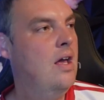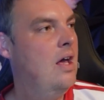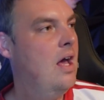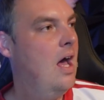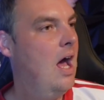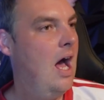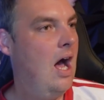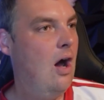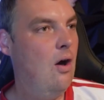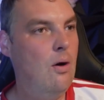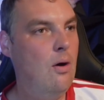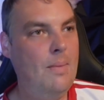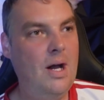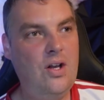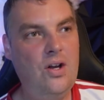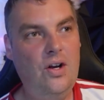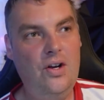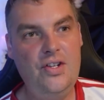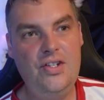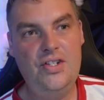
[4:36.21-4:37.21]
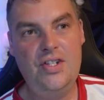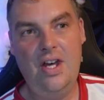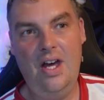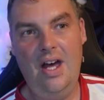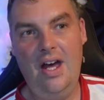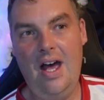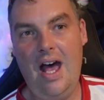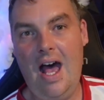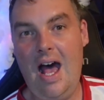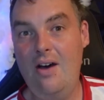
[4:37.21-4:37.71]
How am I going
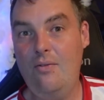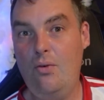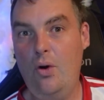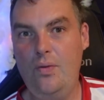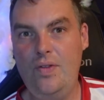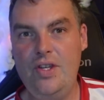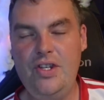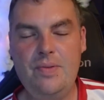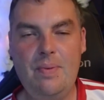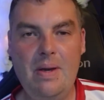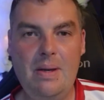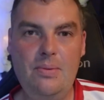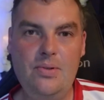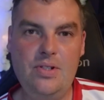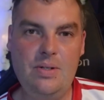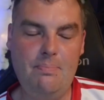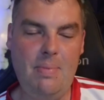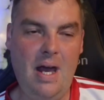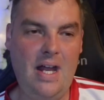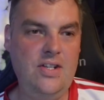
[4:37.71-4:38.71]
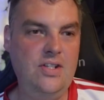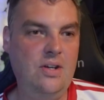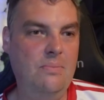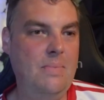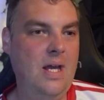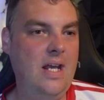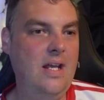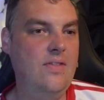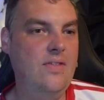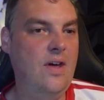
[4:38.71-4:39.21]
to have all these people depend on
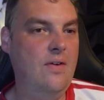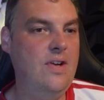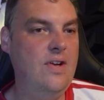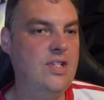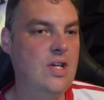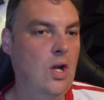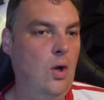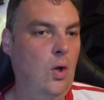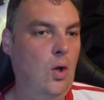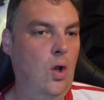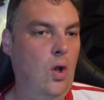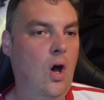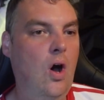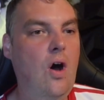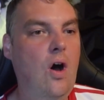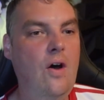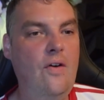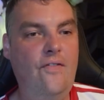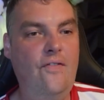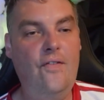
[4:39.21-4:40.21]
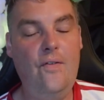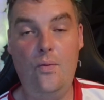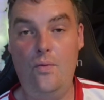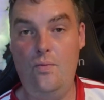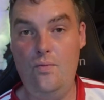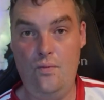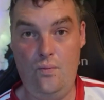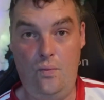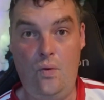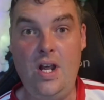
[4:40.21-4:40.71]
me? There is a lot of
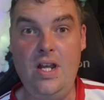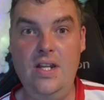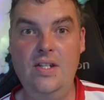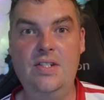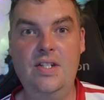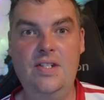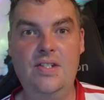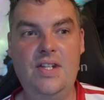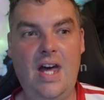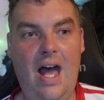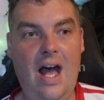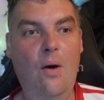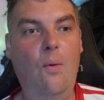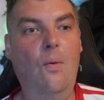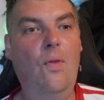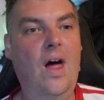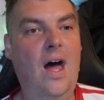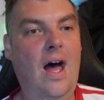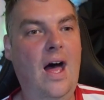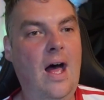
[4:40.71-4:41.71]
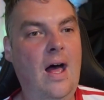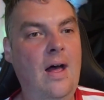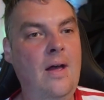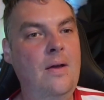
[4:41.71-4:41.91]
reasons out there.